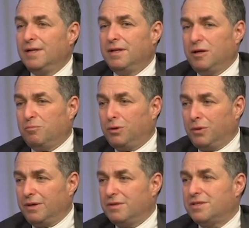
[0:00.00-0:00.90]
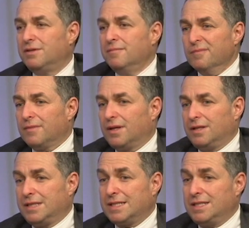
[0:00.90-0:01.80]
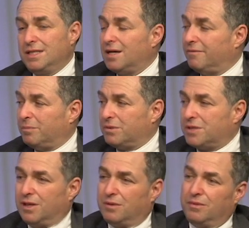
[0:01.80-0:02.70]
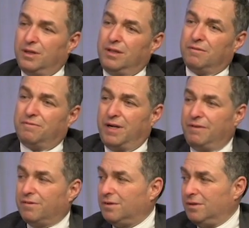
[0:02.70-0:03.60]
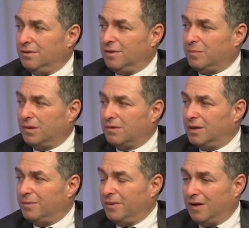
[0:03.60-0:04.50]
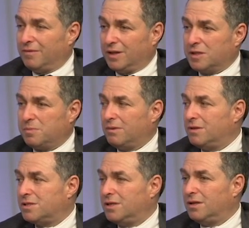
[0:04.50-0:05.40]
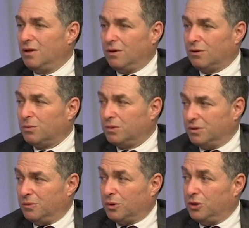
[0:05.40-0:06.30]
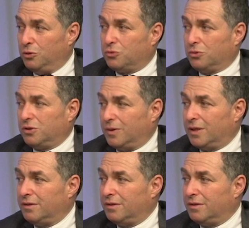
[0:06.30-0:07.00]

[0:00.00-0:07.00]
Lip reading: The employers, 67% either favored the program, having experienced it, or were neutral to it.